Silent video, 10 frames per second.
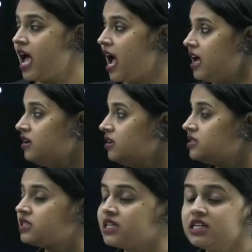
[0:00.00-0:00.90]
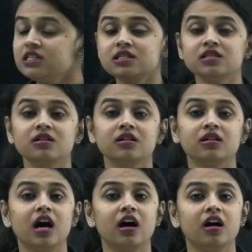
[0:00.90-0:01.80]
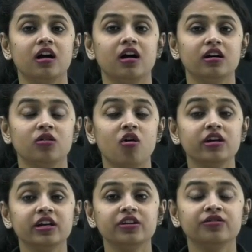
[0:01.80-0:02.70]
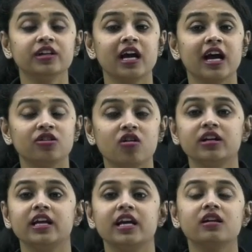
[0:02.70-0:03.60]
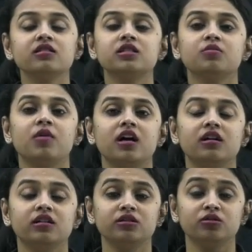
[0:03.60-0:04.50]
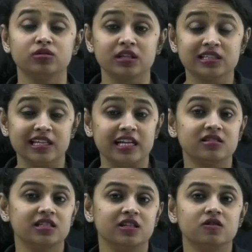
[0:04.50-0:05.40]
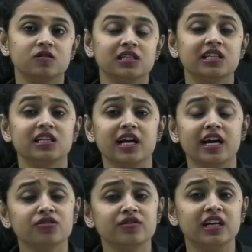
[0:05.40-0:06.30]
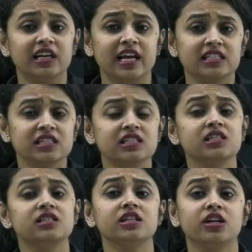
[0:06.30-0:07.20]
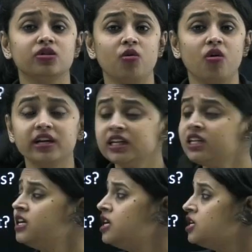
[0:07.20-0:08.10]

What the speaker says: And since Lord Irwin had not taken his demand, his letter seriously, he kind of neglected it, ignored it.